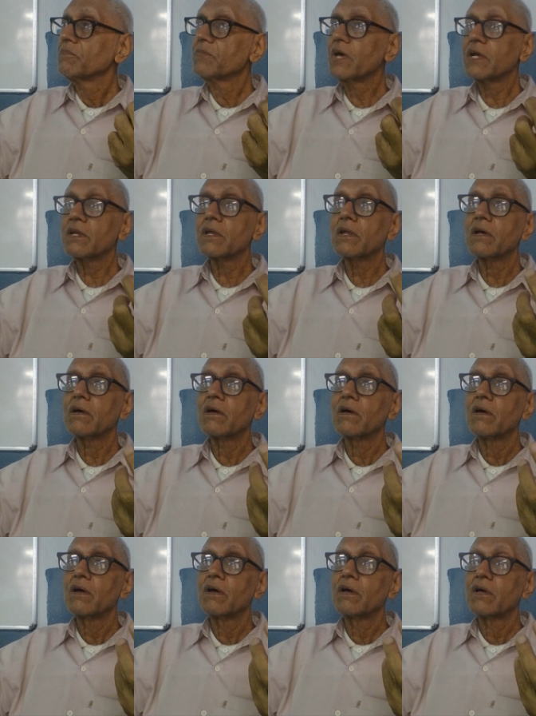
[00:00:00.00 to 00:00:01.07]
Then
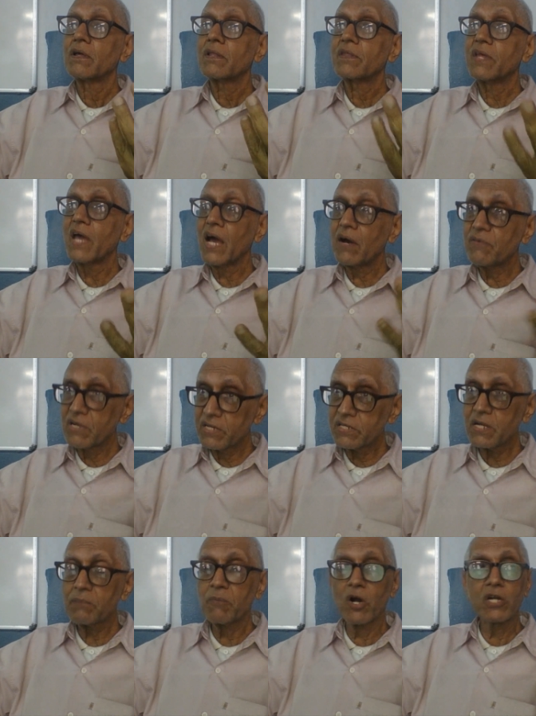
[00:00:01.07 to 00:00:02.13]
they have
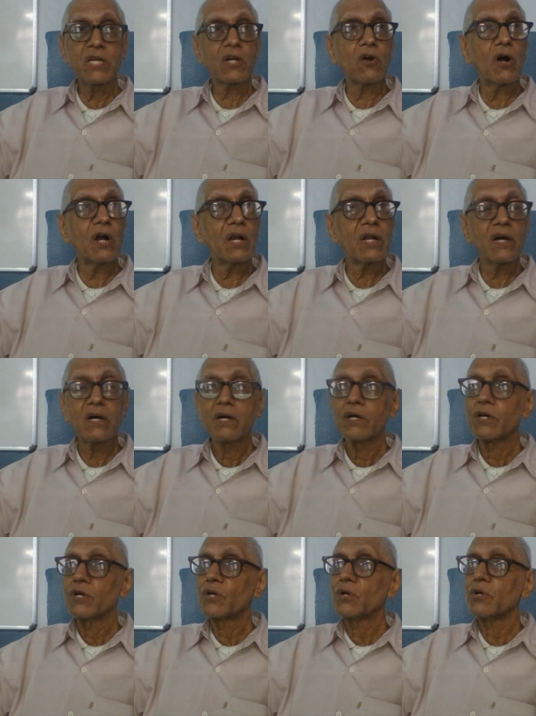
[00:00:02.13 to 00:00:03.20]
another body called
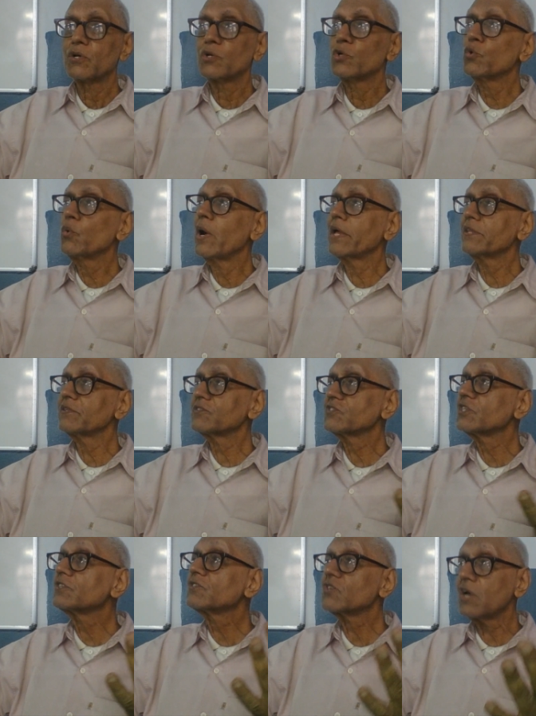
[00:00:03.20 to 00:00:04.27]

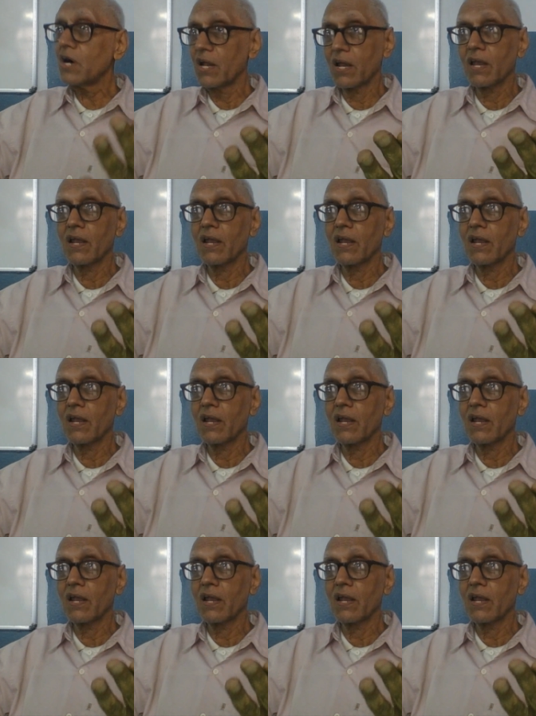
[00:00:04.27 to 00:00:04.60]
UNCITRAL,